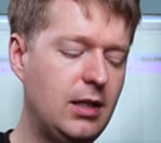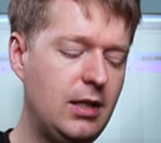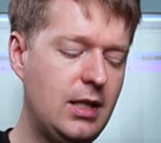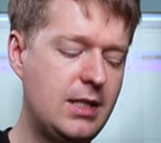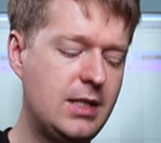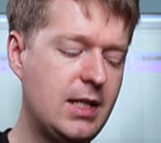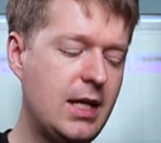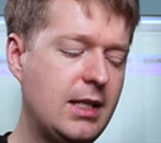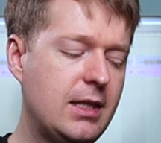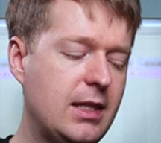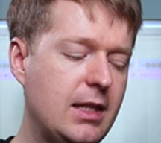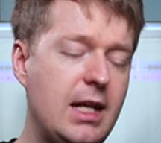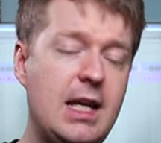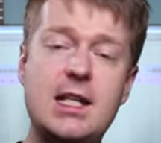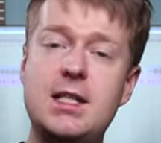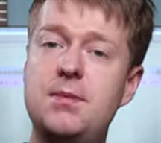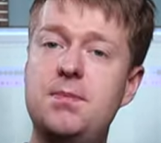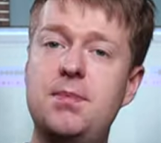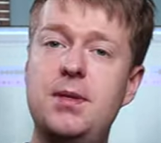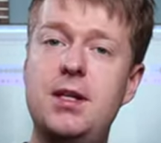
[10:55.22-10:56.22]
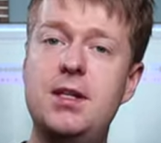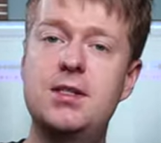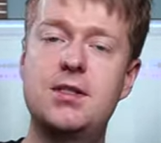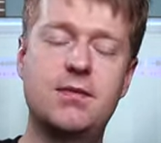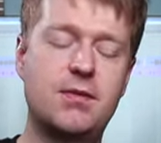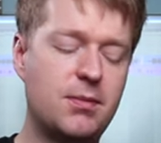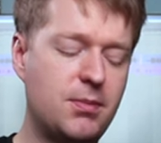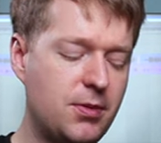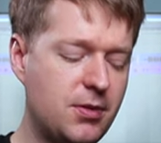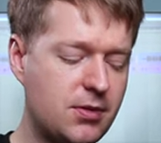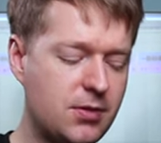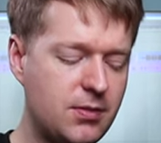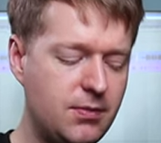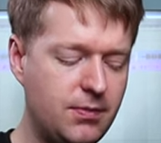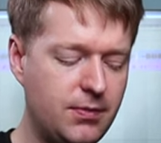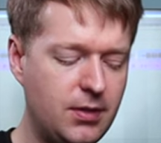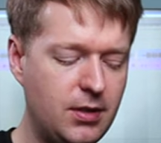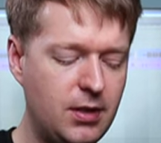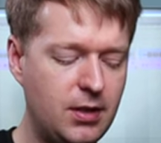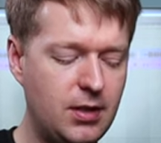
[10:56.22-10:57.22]
Let's add the last piece of the
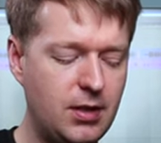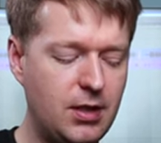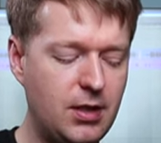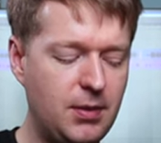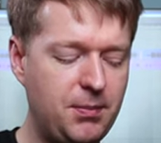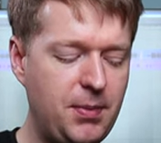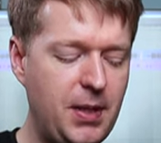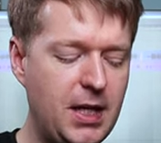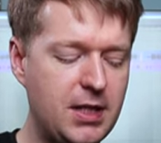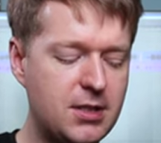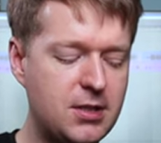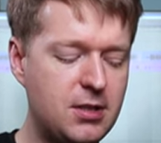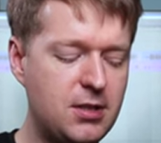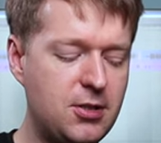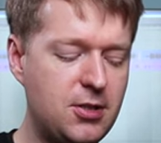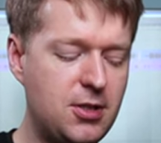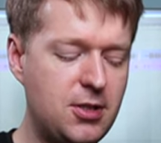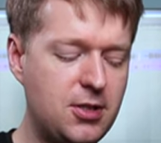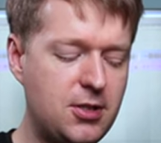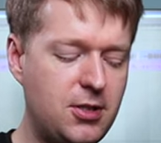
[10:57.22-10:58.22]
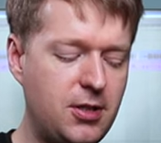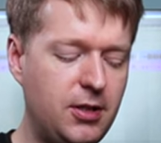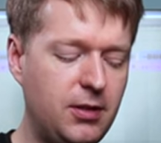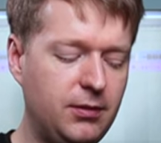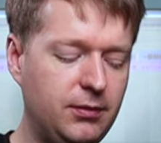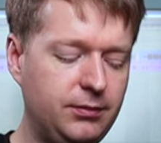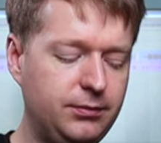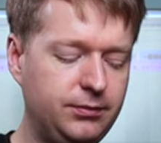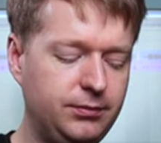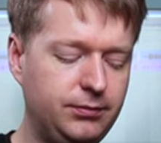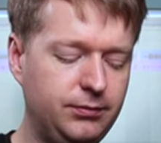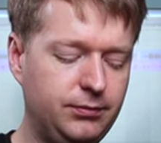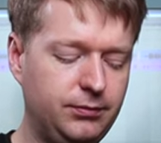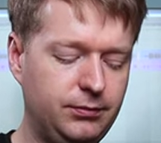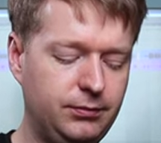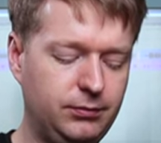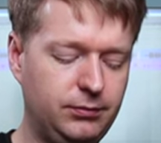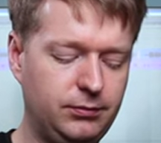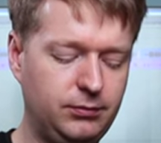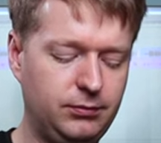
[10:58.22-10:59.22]
puzzle, back to the G string,
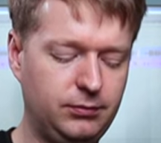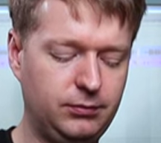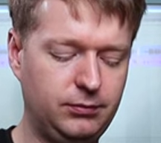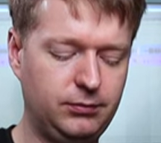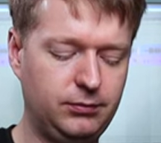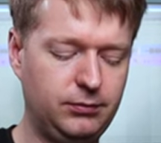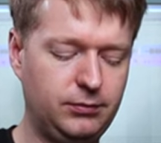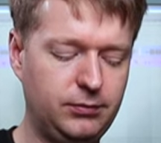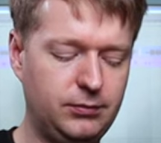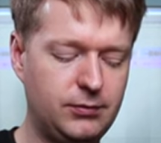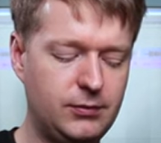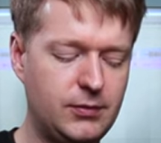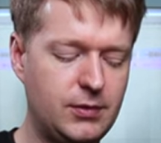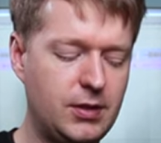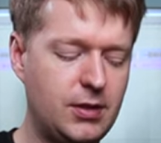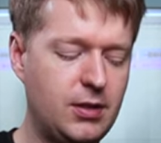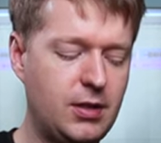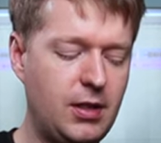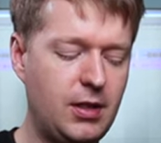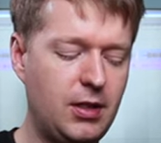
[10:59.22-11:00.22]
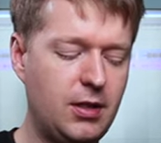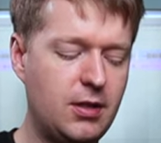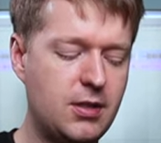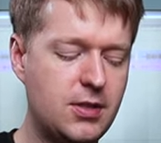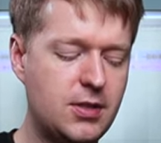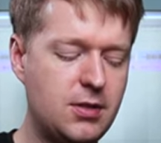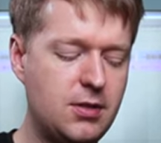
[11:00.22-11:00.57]
and you're going